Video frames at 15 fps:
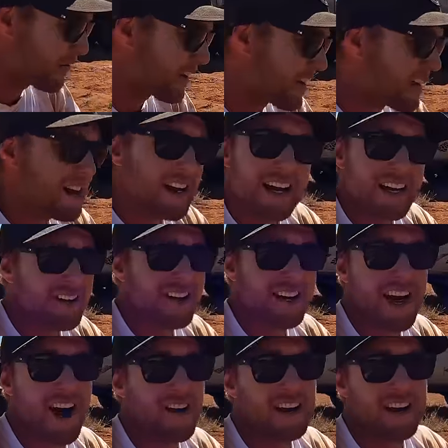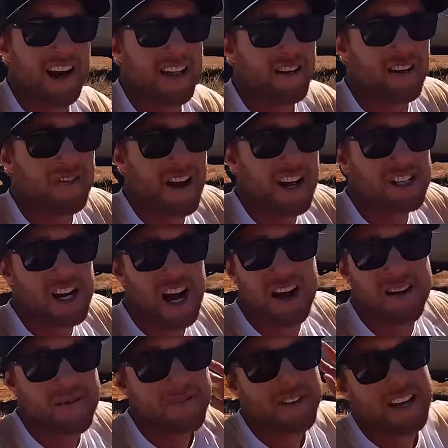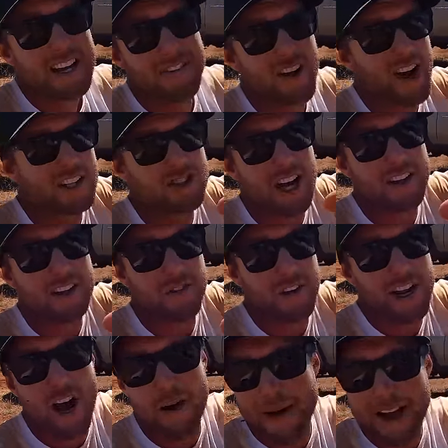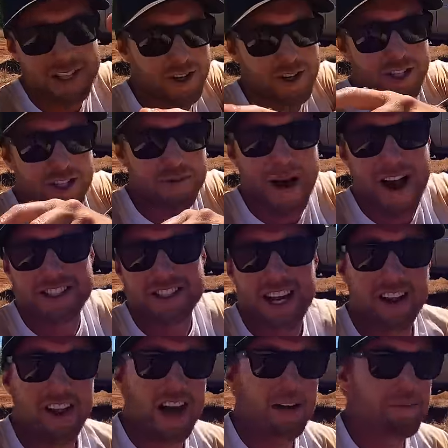off, and I'm gonna go on another adventure. If you guys like this video, make sure you smash that